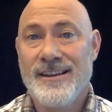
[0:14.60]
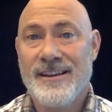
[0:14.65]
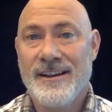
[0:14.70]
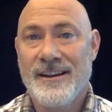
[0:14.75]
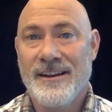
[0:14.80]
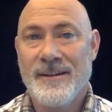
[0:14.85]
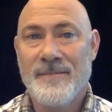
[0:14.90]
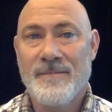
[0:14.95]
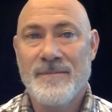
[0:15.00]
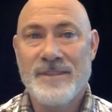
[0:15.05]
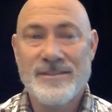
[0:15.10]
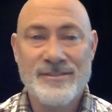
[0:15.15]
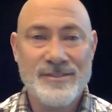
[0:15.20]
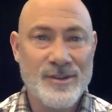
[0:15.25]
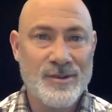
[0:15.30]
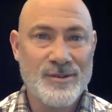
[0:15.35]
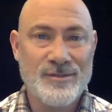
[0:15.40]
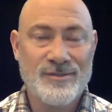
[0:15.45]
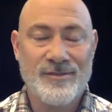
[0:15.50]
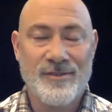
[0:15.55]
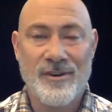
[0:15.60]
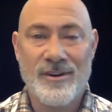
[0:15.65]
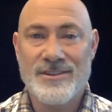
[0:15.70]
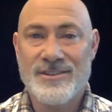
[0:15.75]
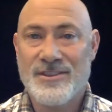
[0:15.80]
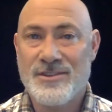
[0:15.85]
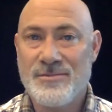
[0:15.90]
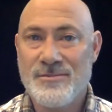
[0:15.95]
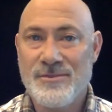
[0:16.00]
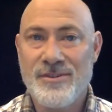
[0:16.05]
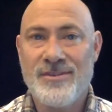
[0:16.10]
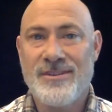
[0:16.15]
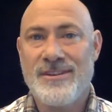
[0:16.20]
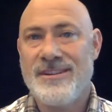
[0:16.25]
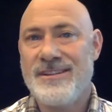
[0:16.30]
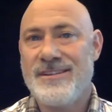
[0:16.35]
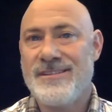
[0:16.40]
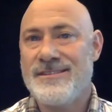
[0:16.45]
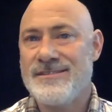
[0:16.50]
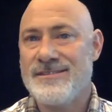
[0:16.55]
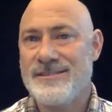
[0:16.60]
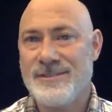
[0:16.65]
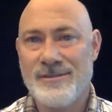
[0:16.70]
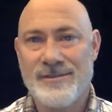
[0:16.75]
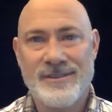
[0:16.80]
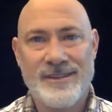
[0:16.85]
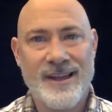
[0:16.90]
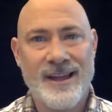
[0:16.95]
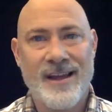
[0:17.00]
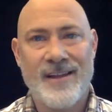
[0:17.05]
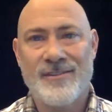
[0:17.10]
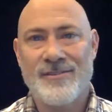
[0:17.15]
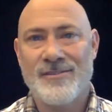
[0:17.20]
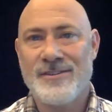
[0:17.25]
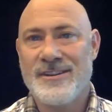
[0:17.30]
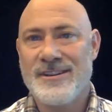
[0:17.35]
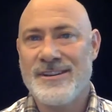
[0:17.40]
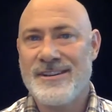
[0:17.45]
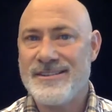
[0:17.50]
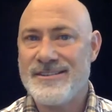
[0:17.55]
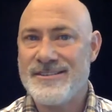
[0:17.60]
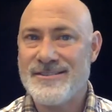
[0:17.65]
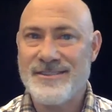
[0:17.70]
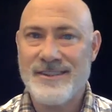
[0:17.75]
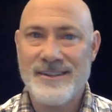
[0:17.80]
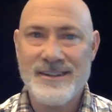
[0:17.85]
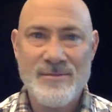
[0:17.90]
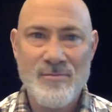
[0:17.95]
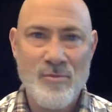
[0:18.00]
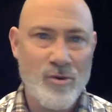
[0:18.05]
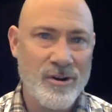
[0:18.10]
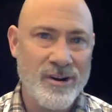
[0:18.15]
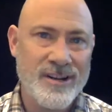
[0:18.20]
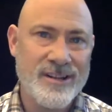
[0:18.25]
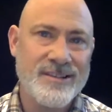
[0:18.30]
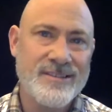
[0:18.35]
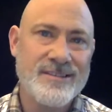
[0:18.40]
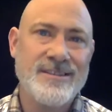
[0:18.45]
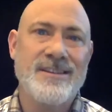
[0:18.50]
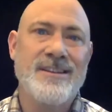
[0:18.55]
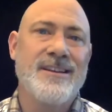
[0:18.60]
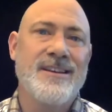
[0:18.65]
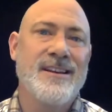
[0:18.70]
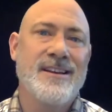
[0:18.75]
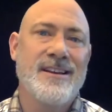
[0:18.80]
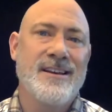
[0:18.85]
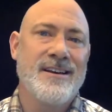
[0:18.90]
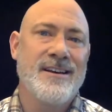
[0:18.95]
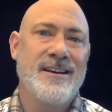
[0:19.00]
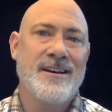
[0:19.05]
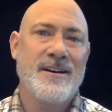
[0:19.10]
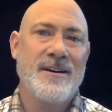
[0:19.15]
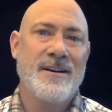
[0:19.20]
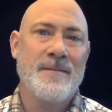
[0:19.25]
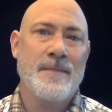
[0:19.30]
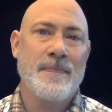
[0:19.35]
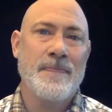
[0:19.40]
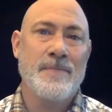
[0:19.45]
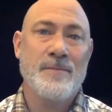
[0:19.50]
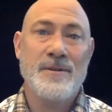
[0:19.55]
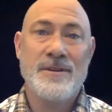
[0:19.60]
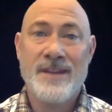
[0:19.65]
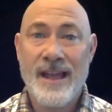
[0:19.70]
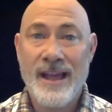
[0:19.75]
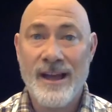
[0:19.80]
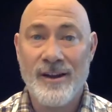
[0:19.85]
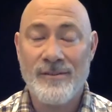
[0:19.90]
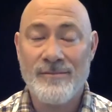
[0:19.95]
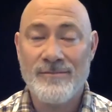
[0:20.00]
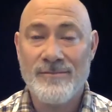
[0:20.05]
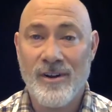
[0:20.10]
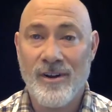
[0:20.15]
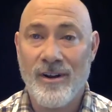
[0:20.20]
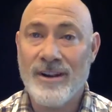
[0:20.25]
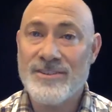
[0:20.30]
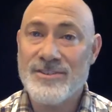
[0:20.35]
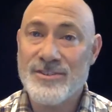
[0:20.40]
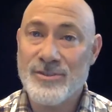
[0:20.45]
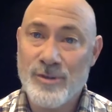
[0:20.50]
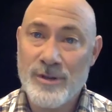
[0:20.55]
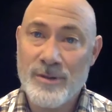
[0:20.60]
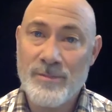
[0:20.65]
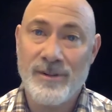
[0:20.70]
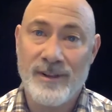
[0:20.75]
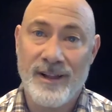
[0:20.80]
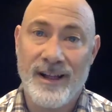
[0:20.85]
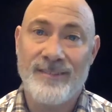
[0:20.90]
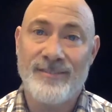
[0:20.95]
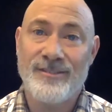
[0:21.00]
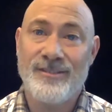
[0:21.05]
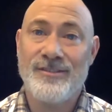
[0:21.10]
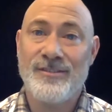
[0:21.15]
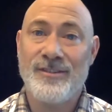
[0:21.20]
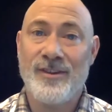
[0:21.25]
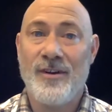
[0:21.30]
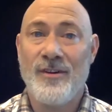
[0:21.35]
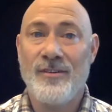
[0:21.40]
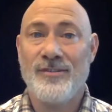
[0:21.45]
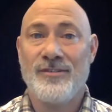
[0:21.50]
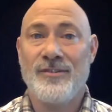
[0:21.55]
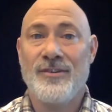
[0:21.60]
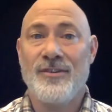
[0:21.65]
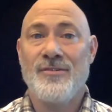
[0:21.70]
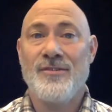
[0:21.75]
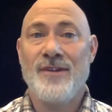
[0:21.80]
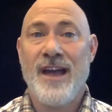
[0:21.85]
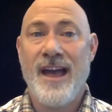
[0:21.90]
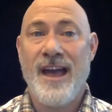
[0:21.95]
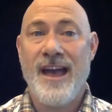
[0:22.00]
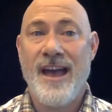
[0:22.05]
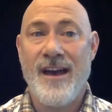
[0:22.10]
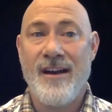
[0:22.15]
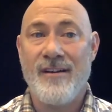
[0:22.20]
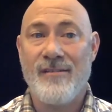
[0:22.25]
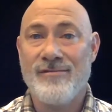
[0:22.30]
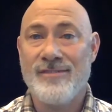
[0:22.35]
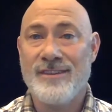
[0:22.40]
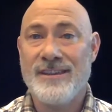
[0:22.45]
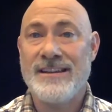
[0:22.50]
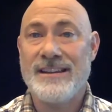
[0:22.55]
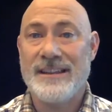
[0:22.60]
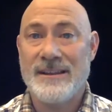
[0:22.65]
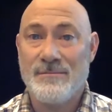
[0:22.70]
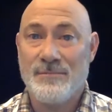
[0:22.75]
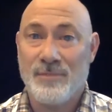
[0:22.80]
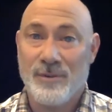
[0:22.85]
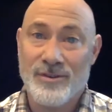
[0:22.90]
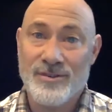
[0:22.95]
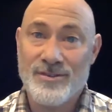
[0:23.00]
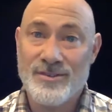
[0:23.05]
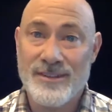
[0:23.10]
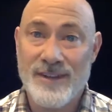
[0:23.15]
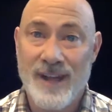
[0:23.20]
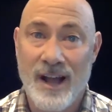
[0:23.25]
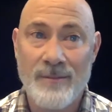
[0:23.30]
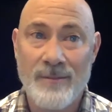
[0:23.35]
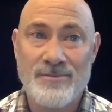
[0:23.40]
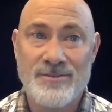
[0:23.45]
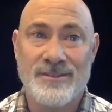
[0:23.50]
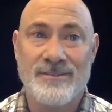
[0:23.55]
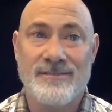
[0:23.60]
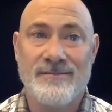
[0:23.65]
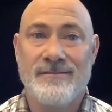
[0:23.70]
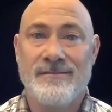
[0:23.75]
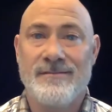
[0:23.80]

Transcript: Um, this goes for RH communities, youth gatherings, Sunday mornings, um, but now RH equipped classes also have an in-person option.